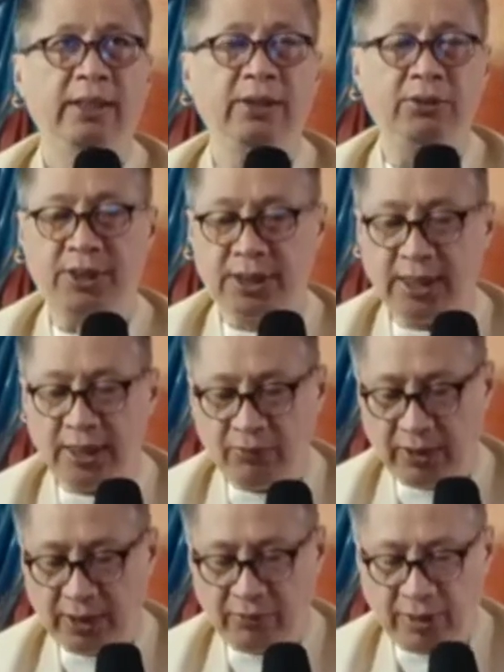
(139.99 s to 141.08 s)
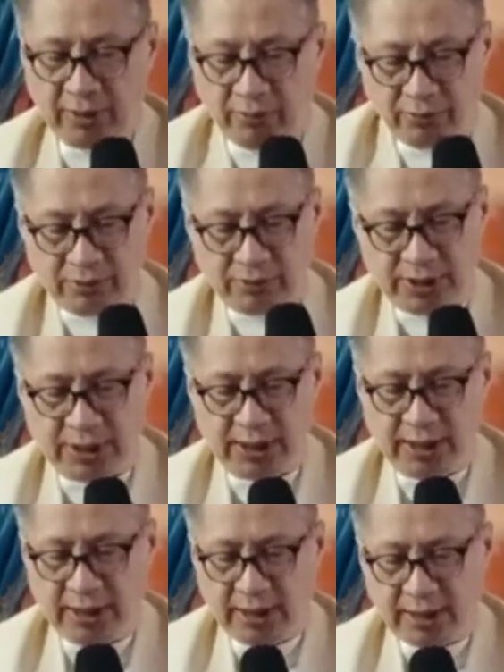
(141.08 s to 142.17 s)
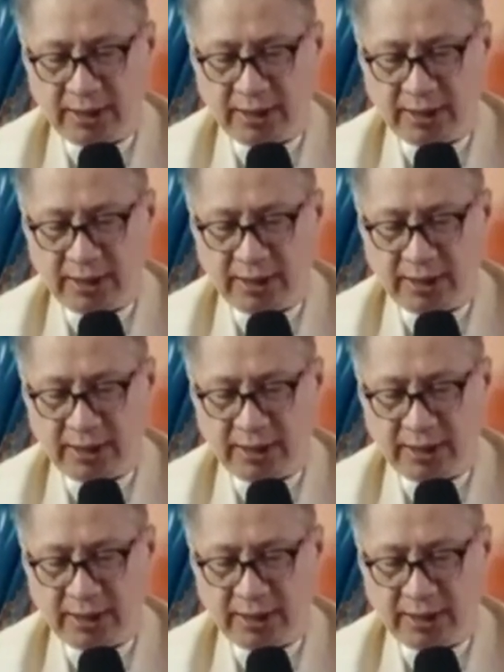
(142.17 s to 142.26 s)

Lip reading: to see what we ought to see,